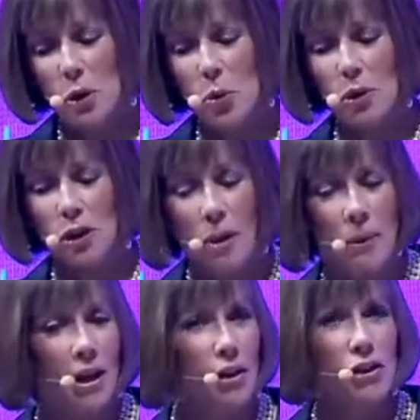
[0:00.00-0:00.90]

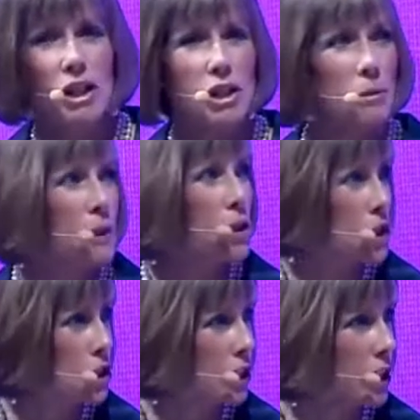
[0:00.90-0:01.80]
Lawmakers need to be
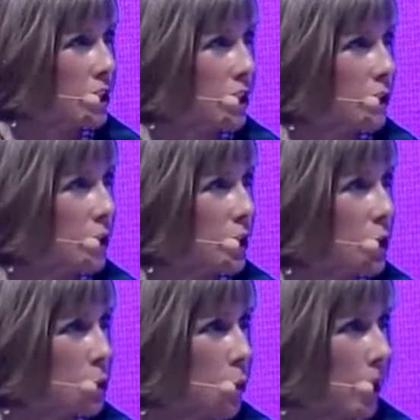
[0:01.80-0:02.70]
digitally literate as
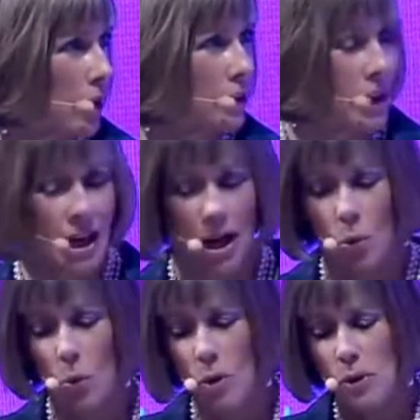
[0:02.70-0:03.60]
well.
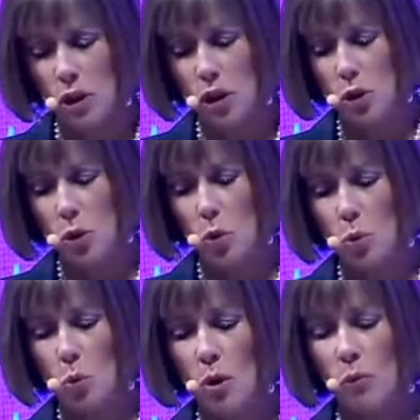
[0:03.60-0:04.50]

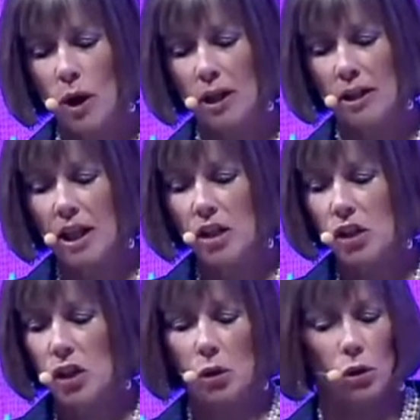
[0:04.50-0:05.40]
What regulation or
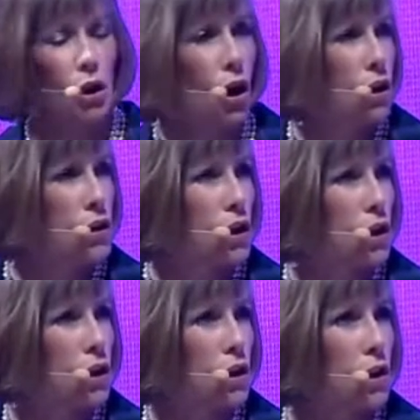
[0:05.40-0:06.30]
laws that
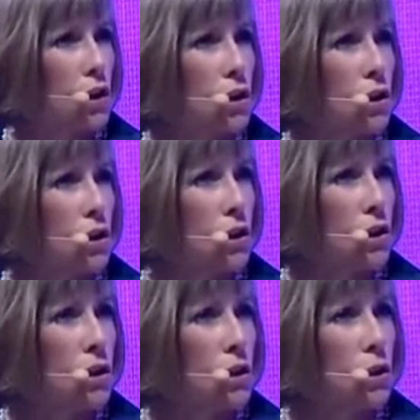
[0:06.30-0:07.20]
the
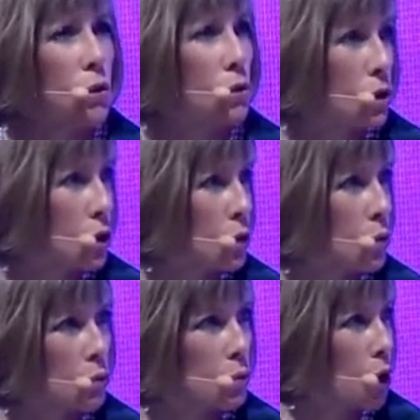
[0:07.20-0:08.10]
youth that you
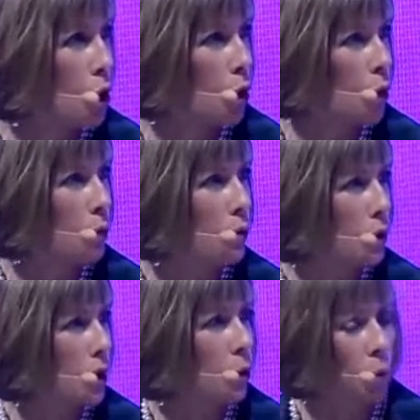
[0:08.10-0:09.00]
know
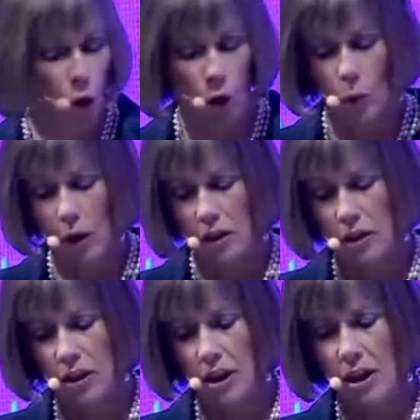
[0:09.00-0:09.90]
work with,
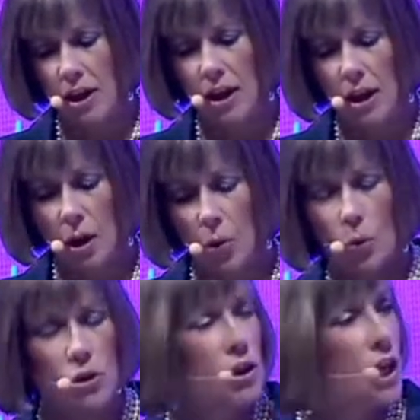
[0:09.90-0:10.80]
what do
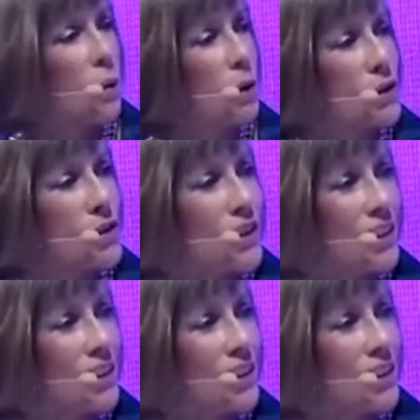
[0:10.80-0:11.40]
they want to see?